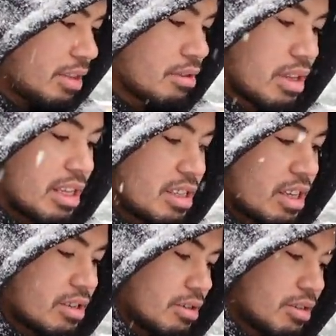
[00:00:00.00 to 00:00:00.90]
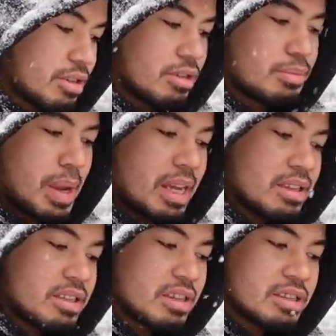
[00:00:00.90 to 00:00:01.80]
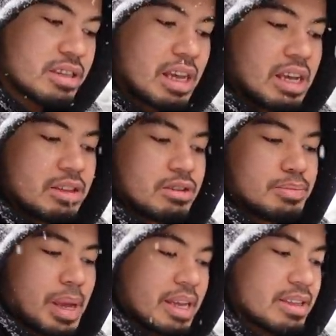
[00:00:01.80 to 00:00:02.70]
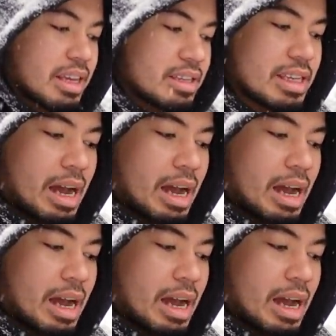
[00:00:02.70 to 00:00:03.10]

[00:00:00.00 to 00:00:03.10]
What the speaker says: There's like scissors, there's bandages, there's band-aids,